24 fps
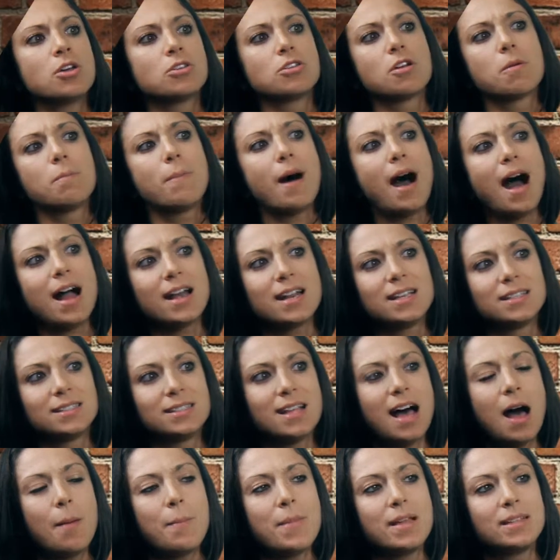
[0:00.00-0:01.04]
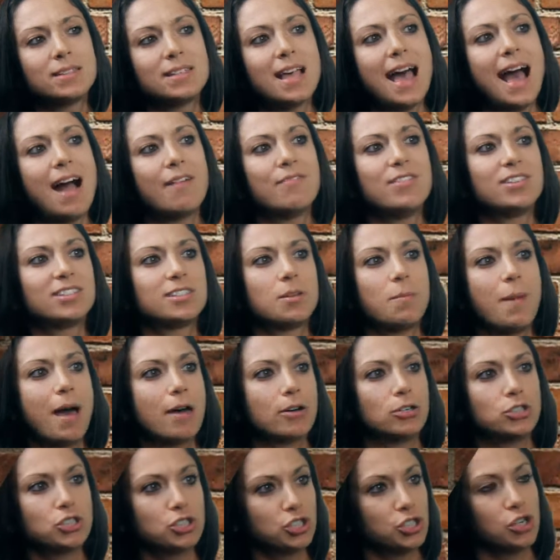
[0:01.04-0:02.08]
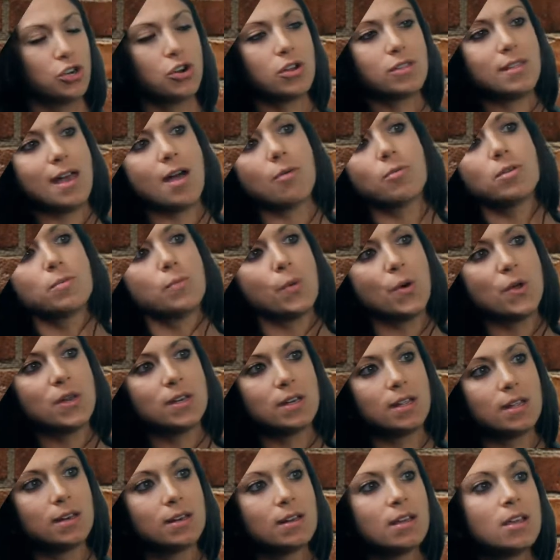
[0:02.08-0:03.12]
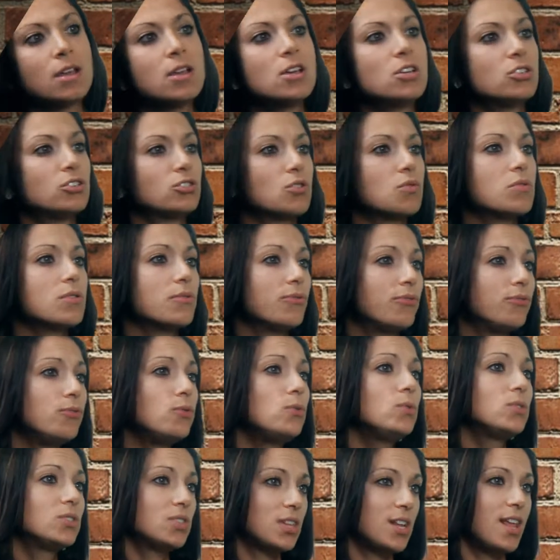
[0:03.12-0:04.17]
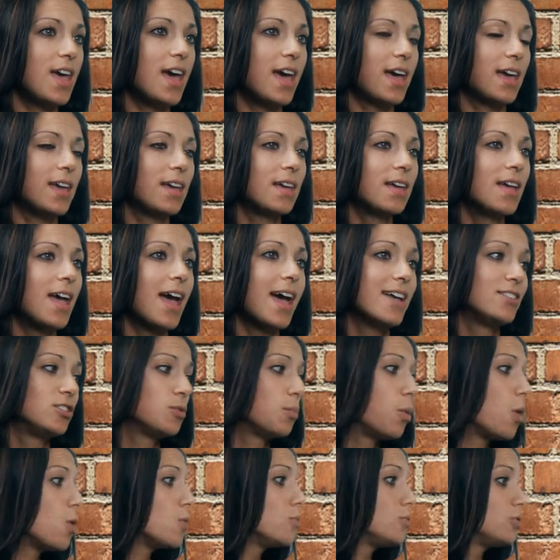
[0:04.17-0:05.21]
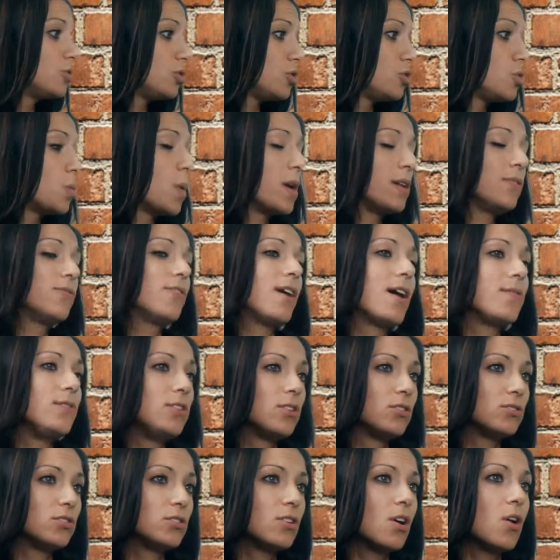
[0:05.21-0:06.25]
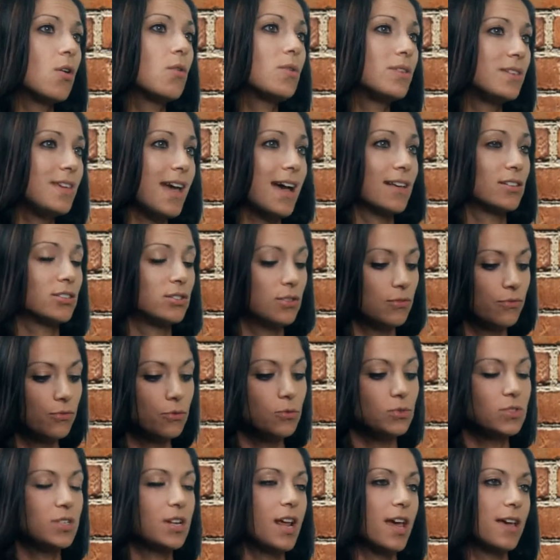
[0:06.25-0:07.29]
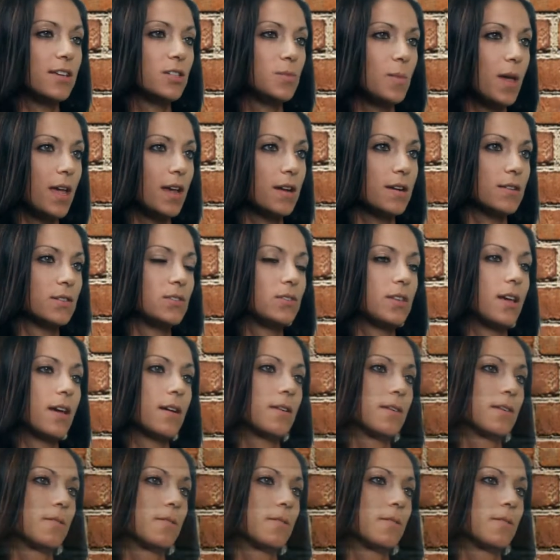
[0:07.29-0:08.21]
Your body is not meant to have this amount of sugar that we put in. So the food today, as opposed to 25 years ago, yes, the food today is making us sick.